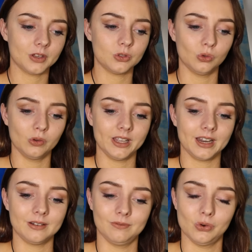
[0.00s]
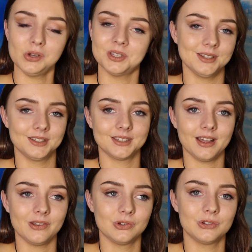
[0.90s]
talking in voices
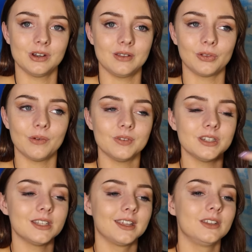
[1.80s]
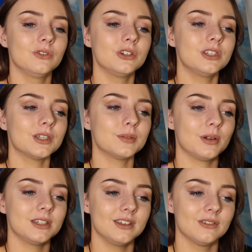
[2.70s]
that others don't have the confidence, like you're just
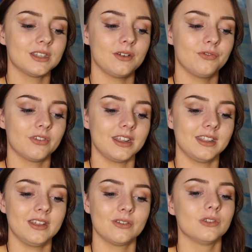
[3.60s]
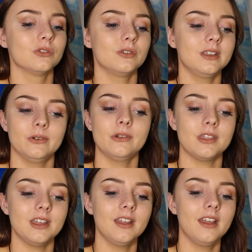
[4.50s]
expressing yourself freely or you're doing your
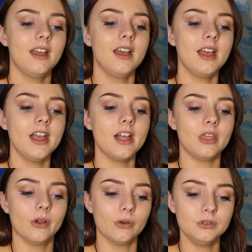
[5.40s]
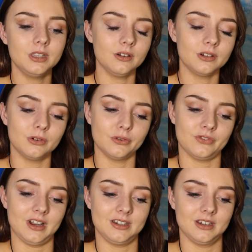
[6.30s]
thing. Those that are too
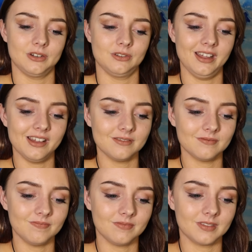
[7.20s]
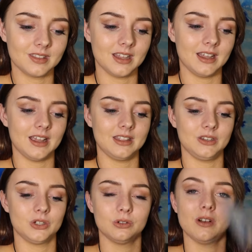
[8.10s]
afraid to do that, and they're
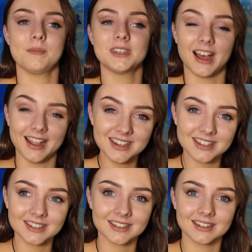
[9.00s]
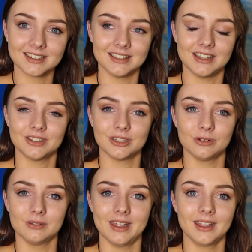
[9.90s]
too uptight, and they're
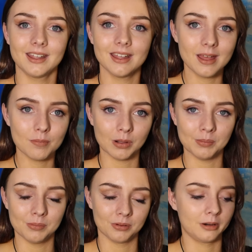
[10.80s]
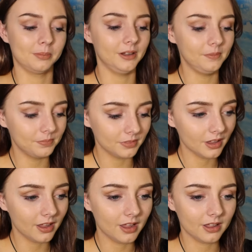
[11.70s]
too like prim and proper,
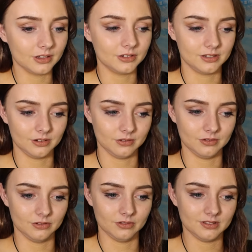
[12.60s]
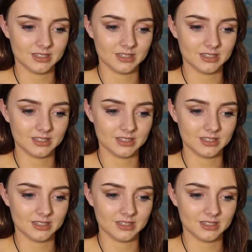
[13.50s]
they're too